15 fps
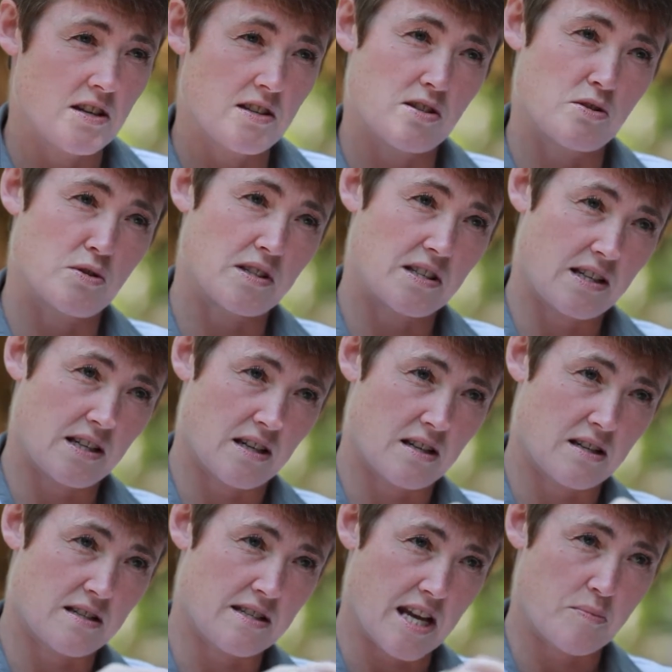so it
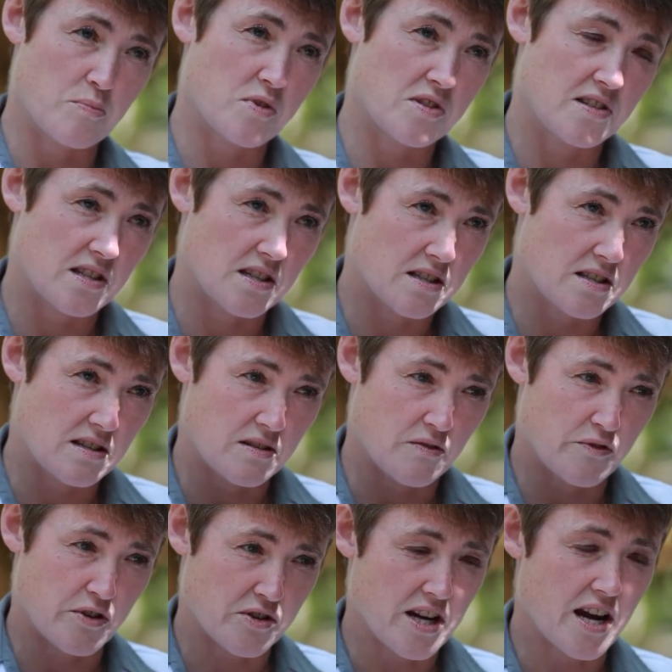can deposit a
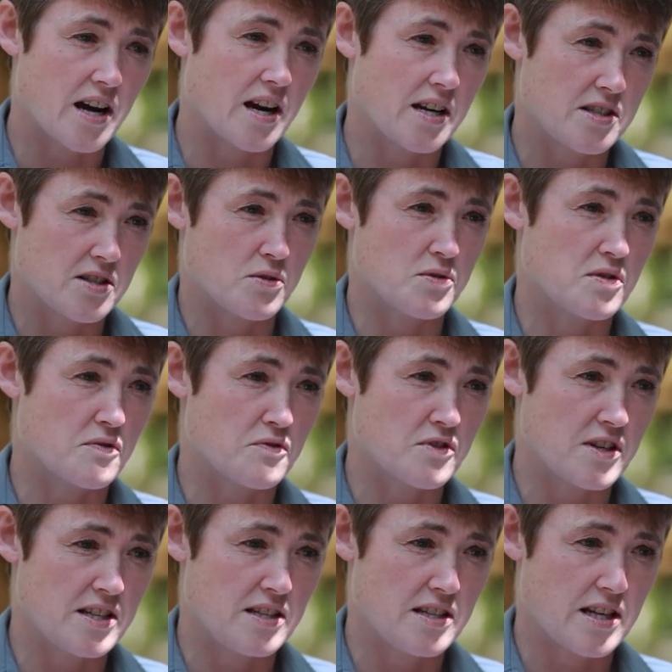very high dose of
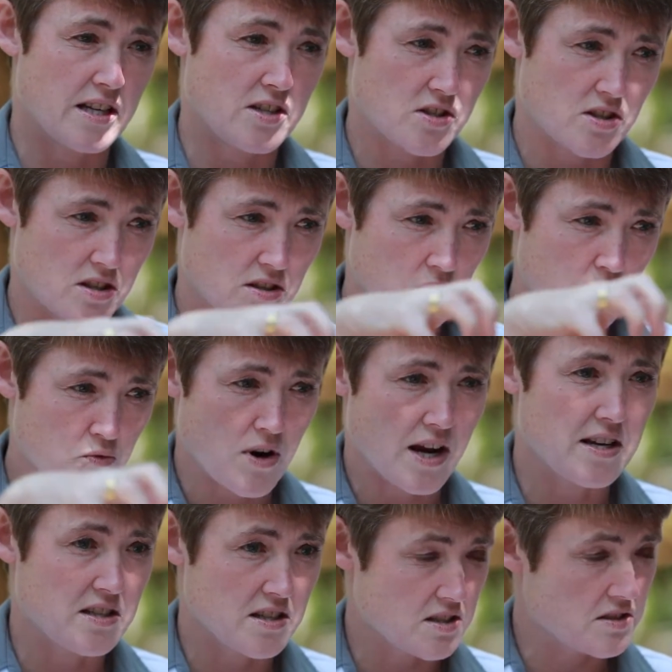radiation
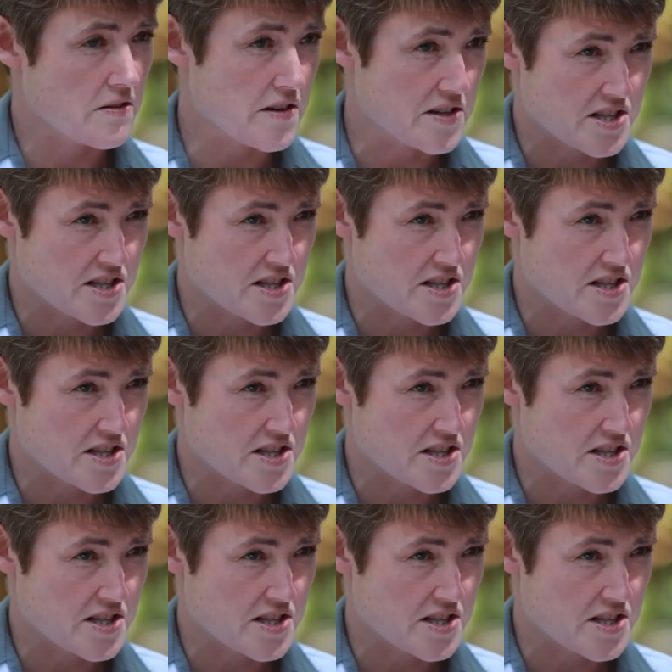right into the